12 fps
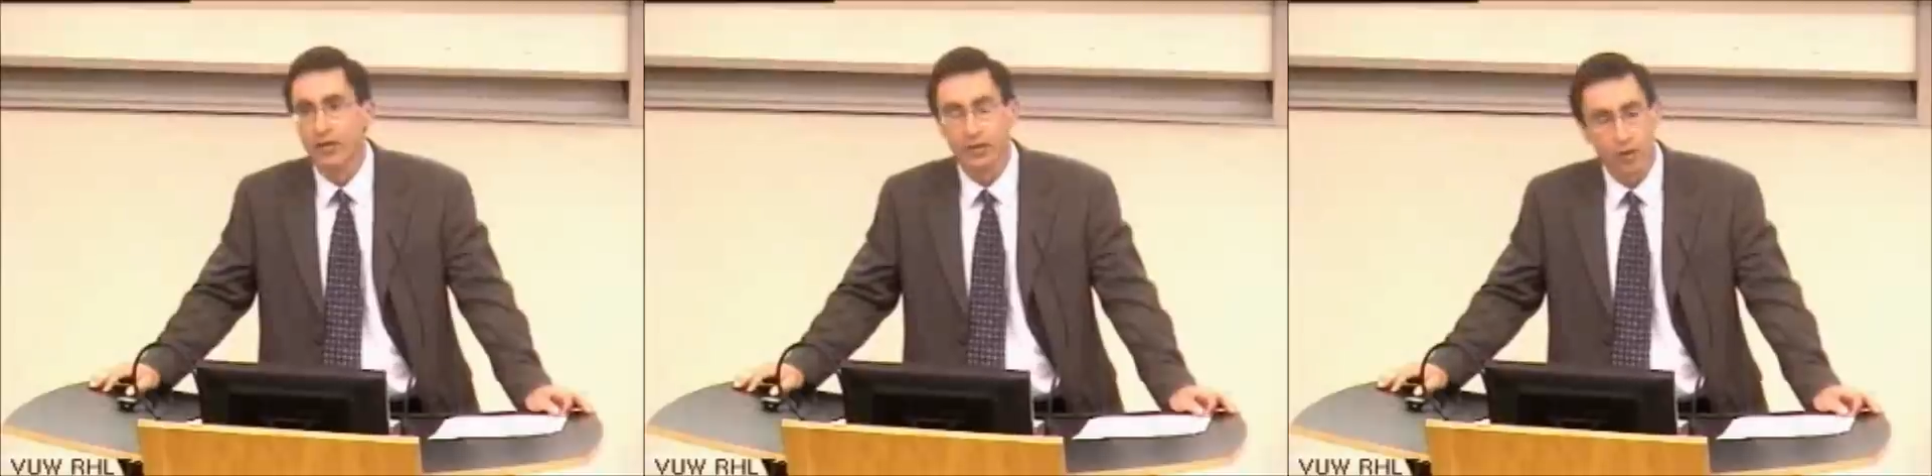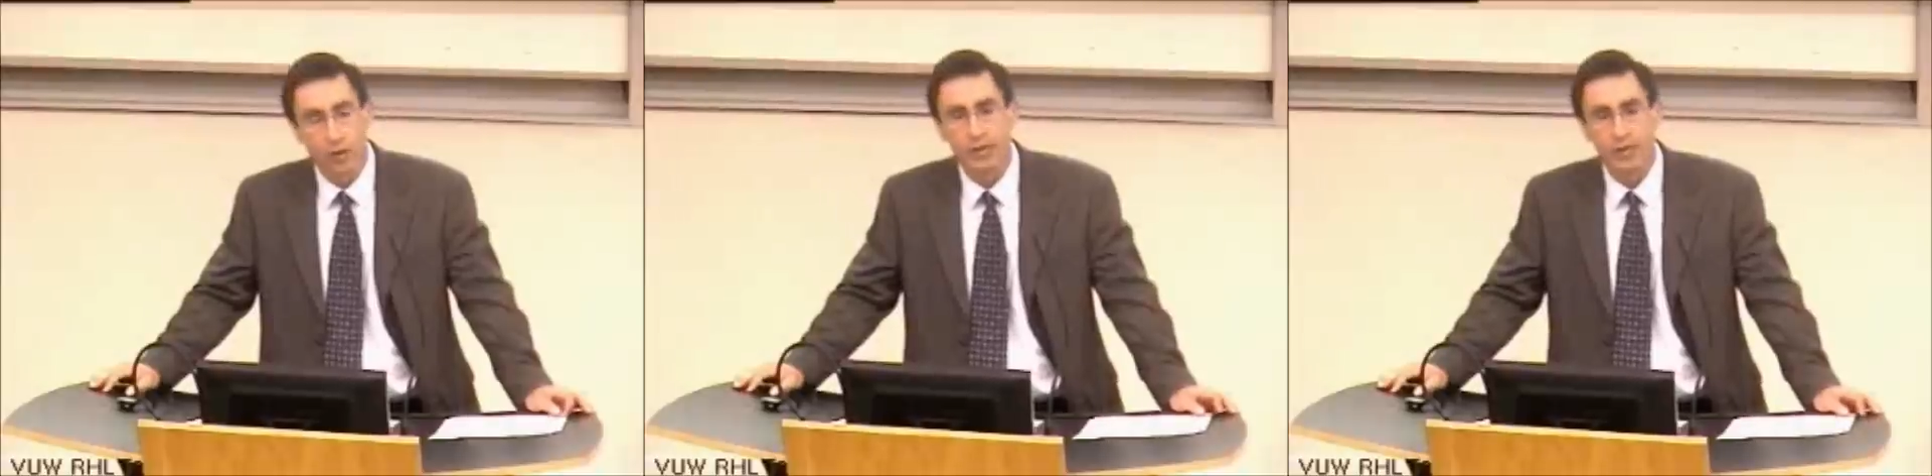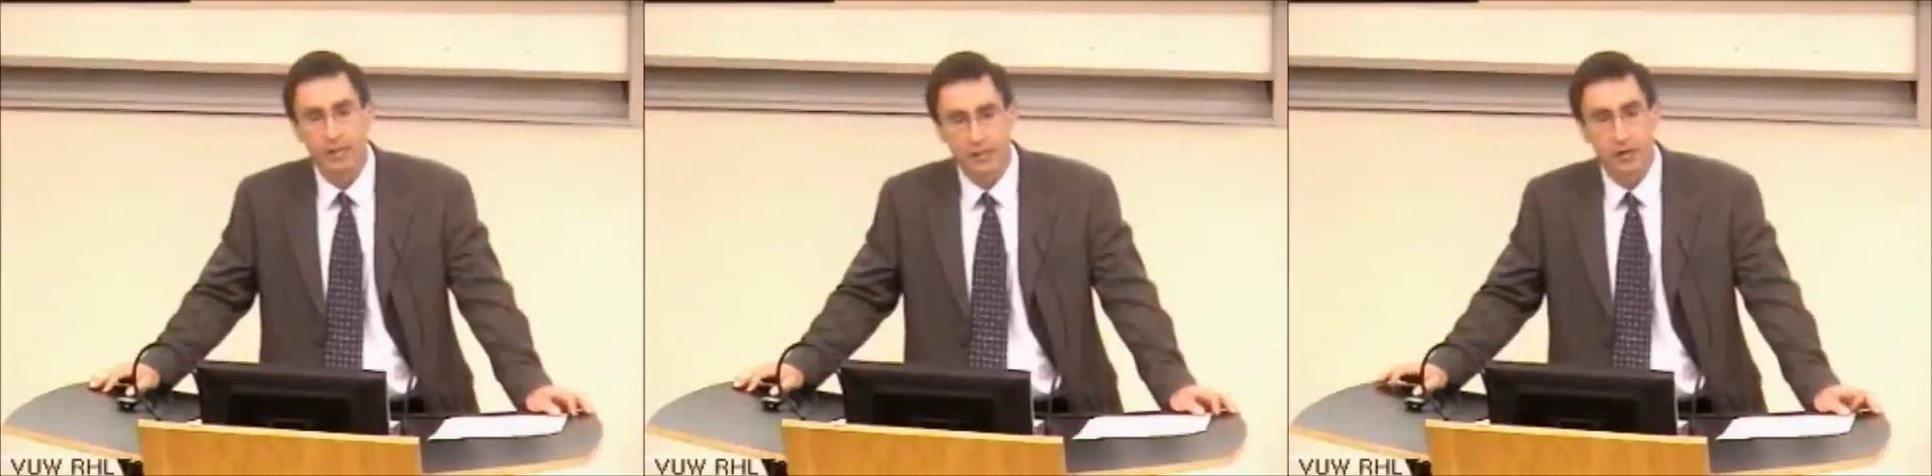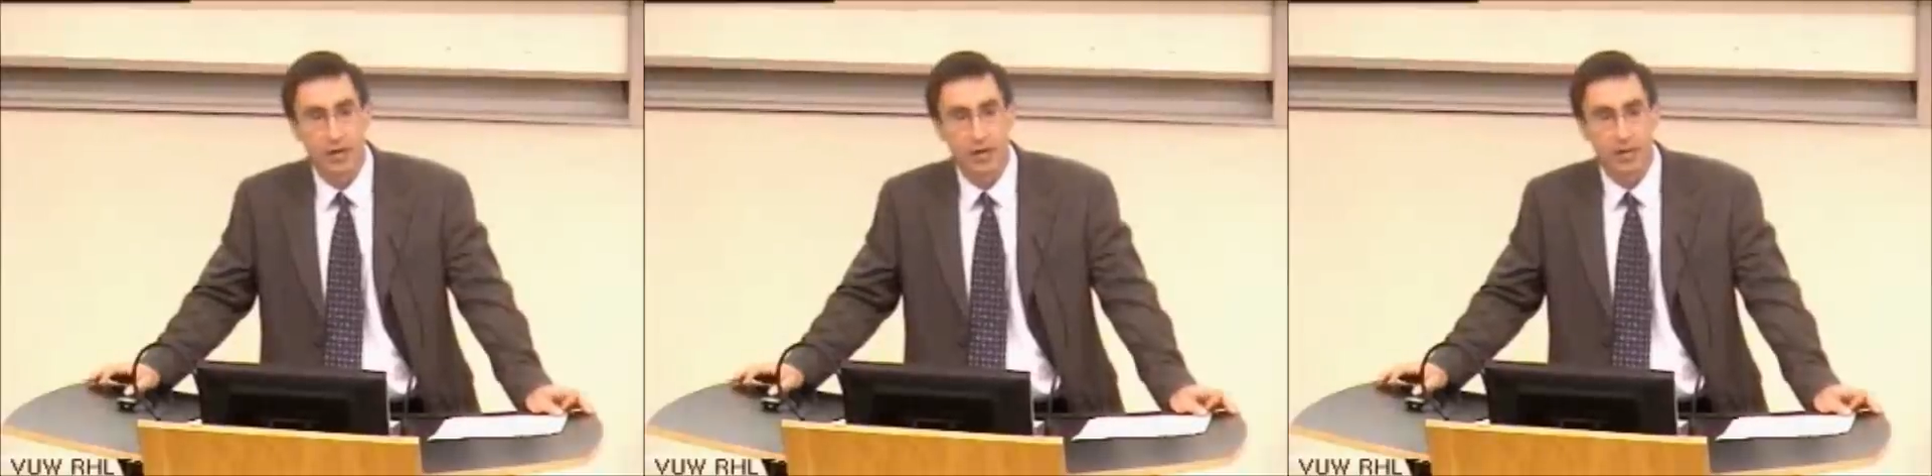There's only a
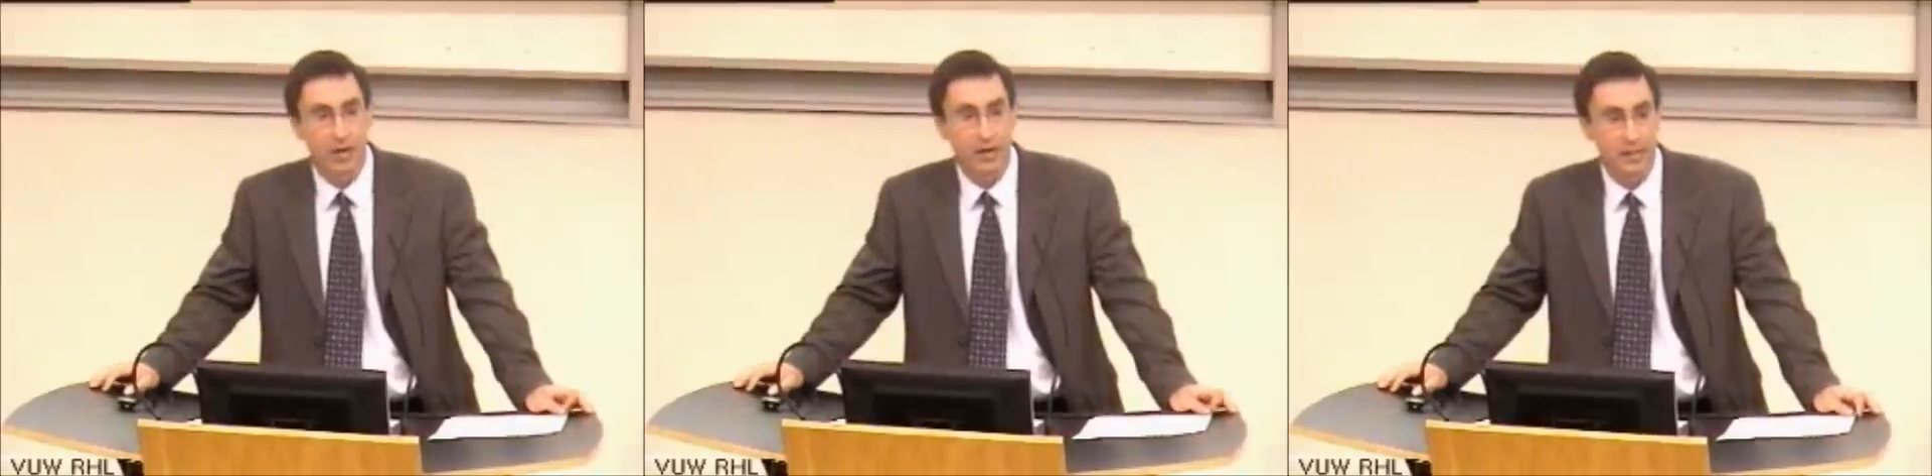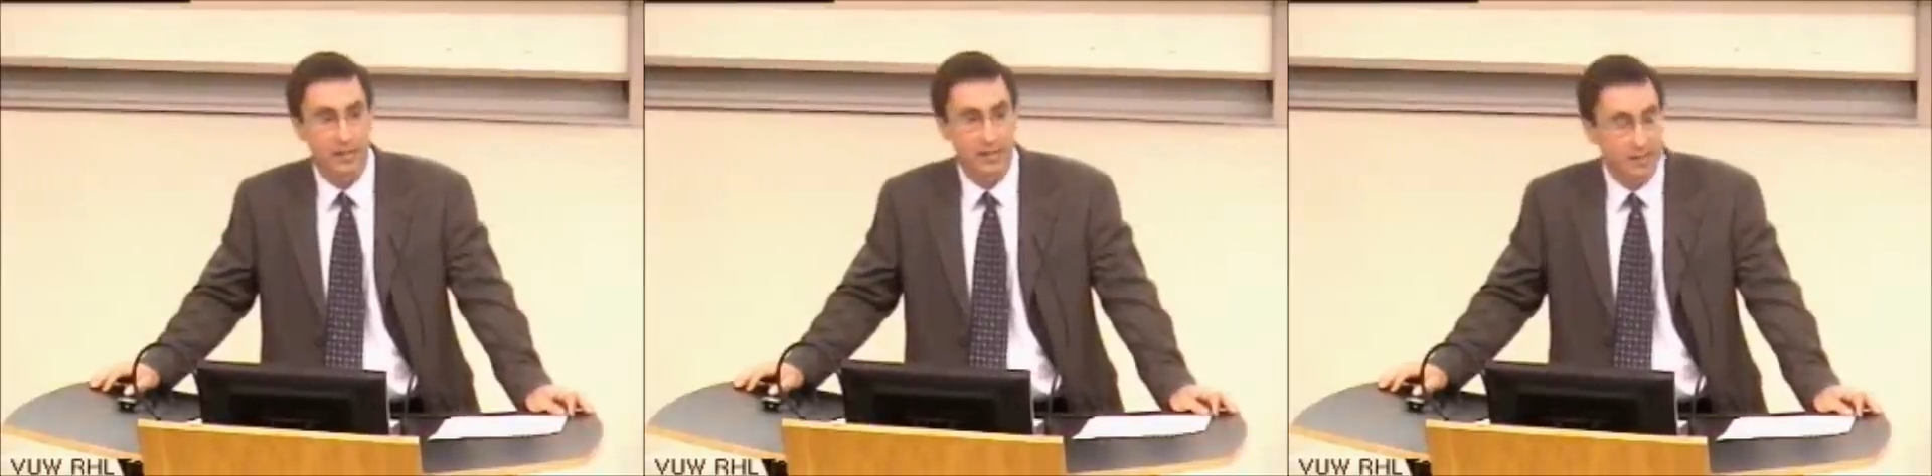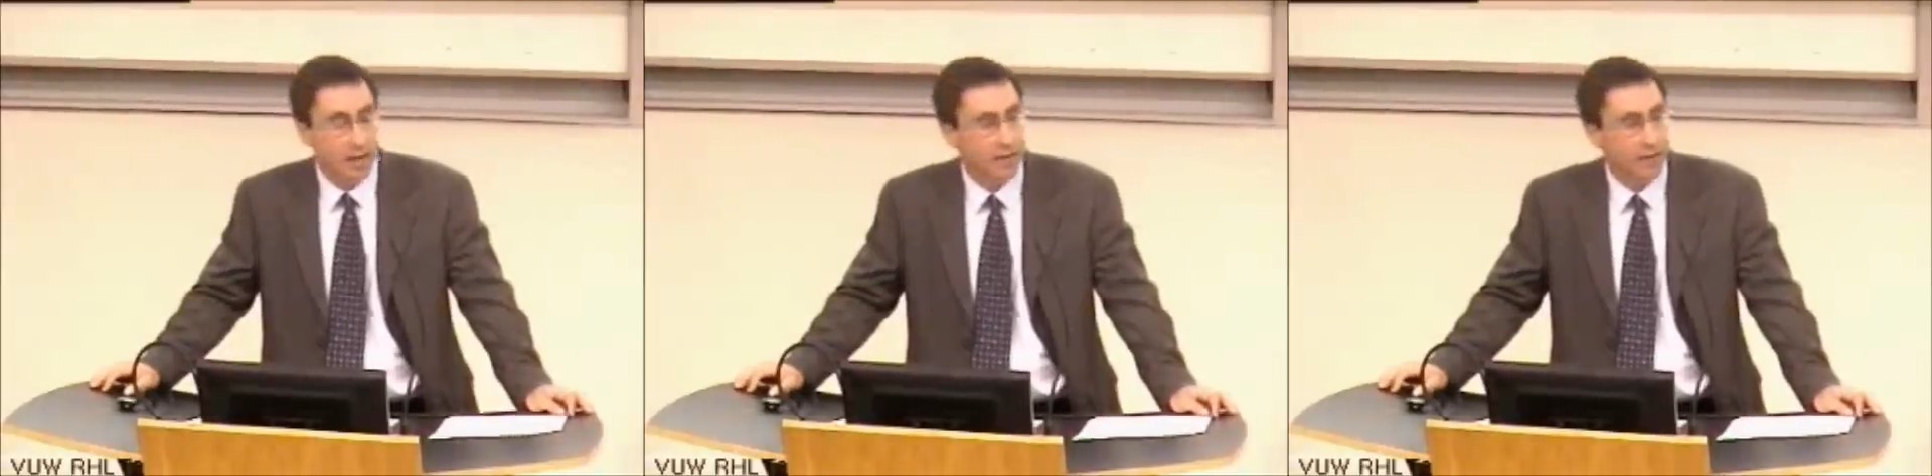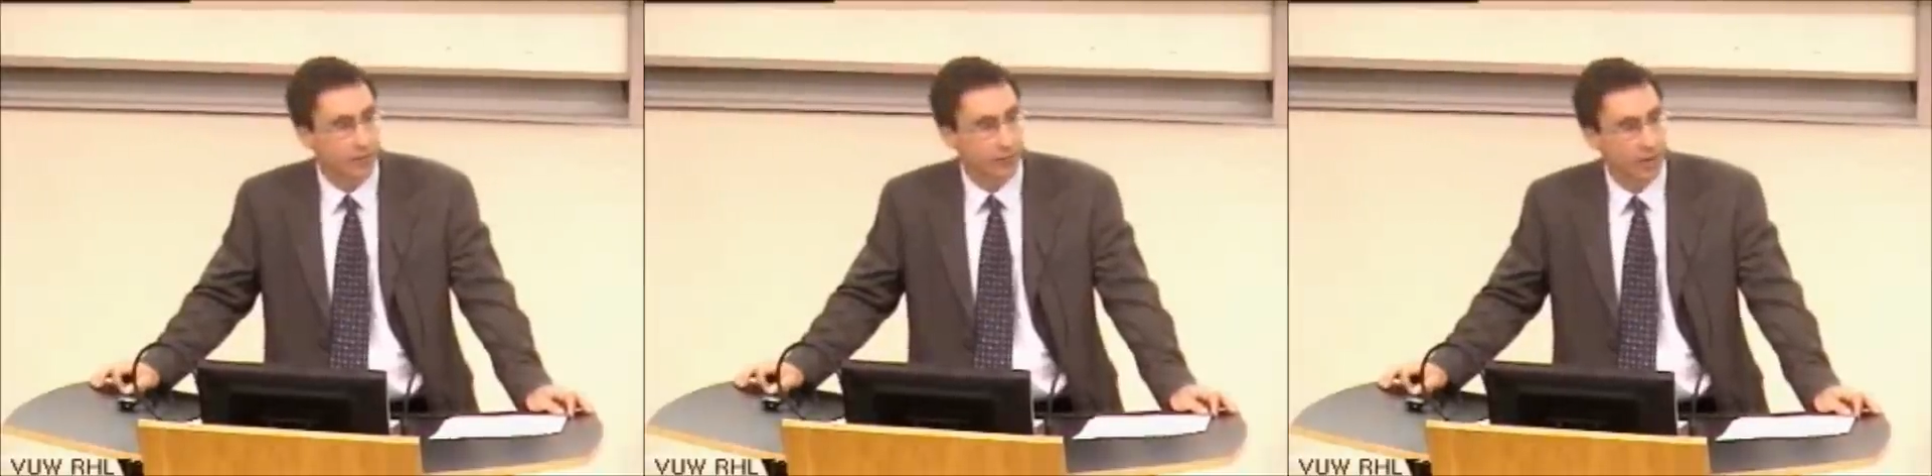certain amount of
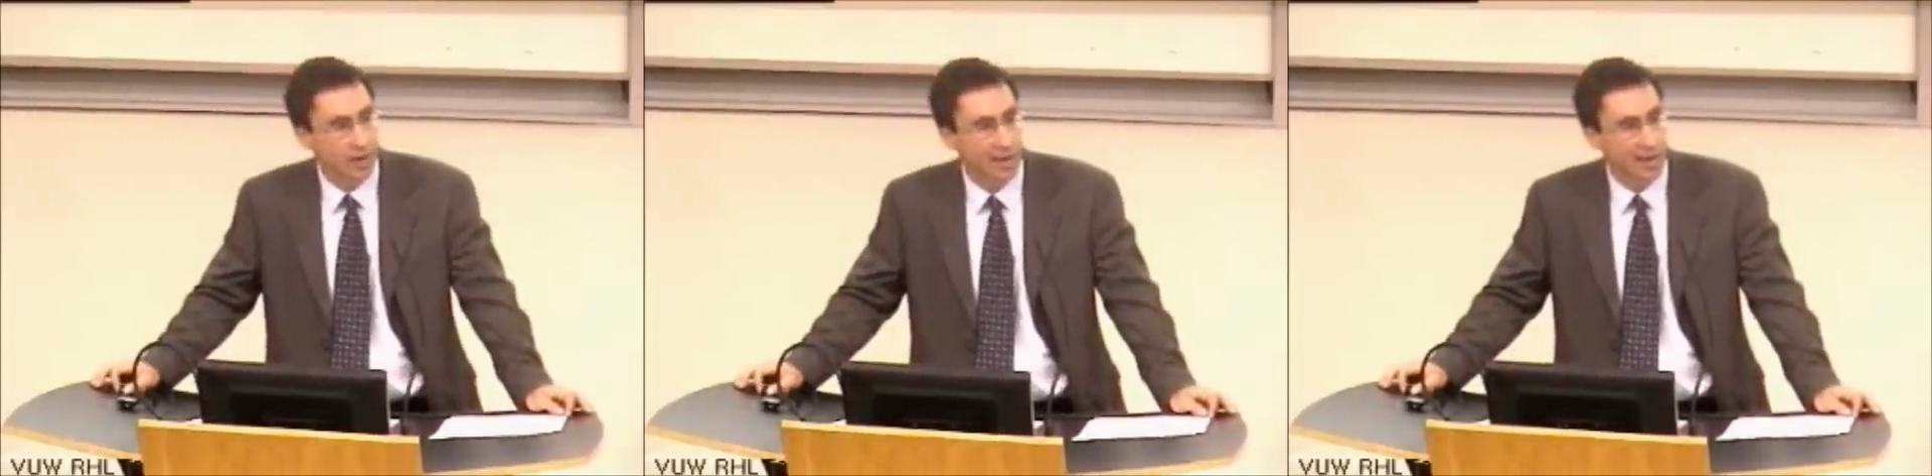stuff, right?